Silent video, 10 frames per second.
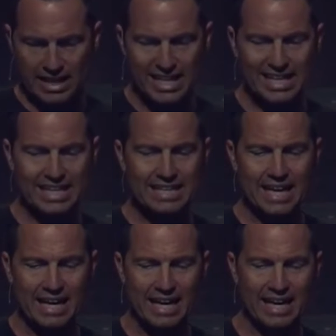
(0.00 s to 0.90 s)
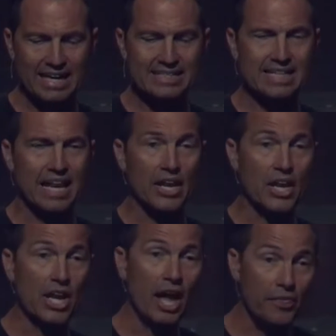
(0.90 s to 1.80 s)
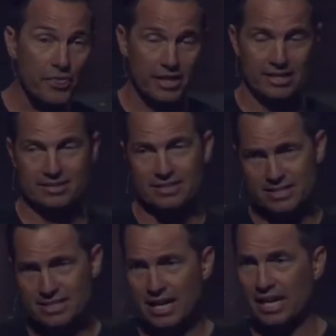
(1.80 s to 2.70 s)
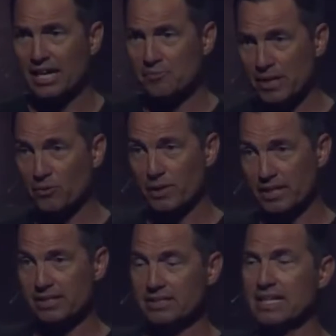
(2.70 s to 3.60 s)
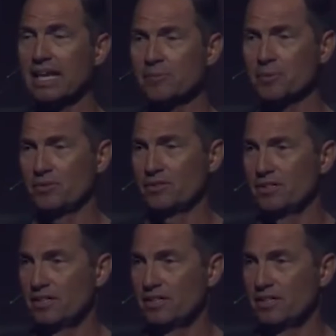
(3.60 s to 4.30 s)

He has nothing to say about what he did to Abel.